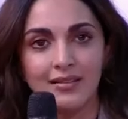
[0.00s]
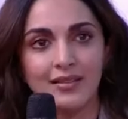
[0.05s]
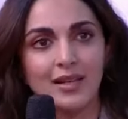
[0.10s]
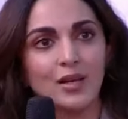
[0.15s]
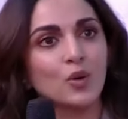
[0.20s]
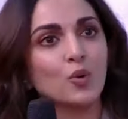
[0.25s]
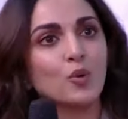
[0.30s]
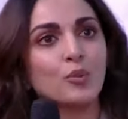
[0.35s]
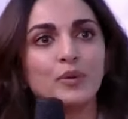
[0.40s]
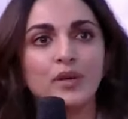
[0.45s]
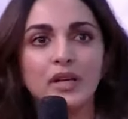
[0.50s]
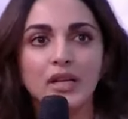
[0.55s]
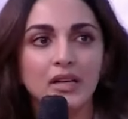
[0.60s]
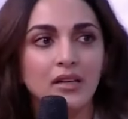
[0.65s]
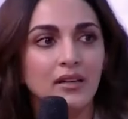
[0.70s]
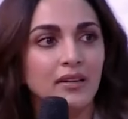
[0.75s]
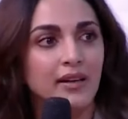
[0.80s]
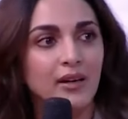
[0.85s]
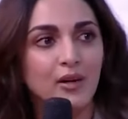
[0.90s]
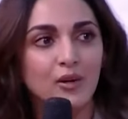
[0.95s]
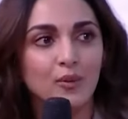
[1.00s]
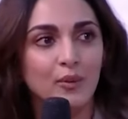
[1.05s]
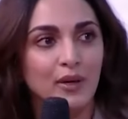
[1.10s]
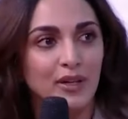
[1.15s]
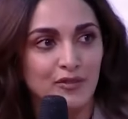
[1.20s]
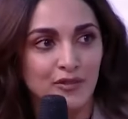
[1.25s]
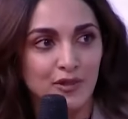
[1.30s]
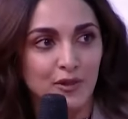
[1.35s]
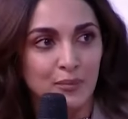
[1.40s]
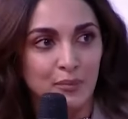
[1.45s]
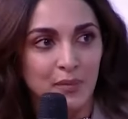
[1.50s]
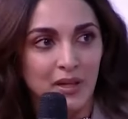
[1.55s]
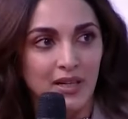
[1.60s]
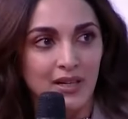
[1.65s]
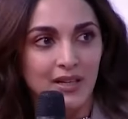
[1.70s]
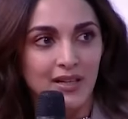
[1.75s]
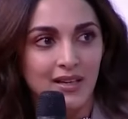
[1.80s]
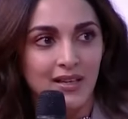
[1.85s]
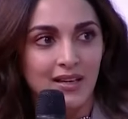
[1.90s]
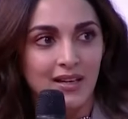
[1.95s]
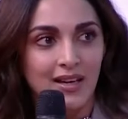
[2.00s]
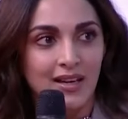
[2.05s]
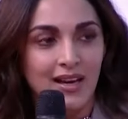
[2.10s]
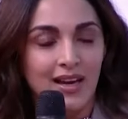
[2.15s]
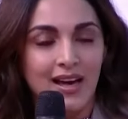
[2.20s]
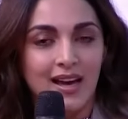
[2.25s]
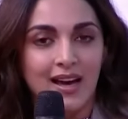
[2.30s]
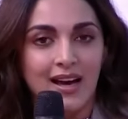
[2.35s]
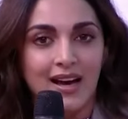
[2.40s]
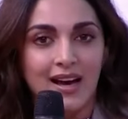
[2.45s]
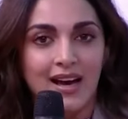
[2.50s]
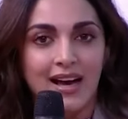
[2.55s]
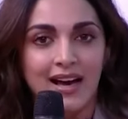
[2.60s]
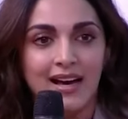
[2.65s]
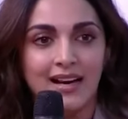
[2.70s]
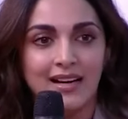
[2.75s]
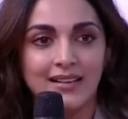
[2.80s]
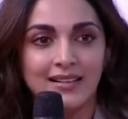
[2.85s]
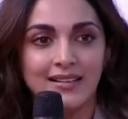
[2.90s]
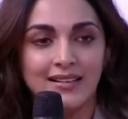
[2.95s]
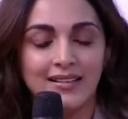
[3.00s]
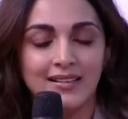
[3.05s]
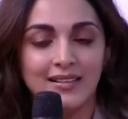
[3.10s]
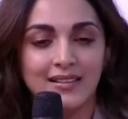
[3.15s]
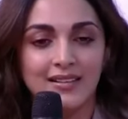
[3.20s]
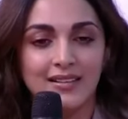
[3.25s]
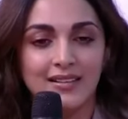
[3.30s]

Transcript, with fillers: that nobody can take away from me. And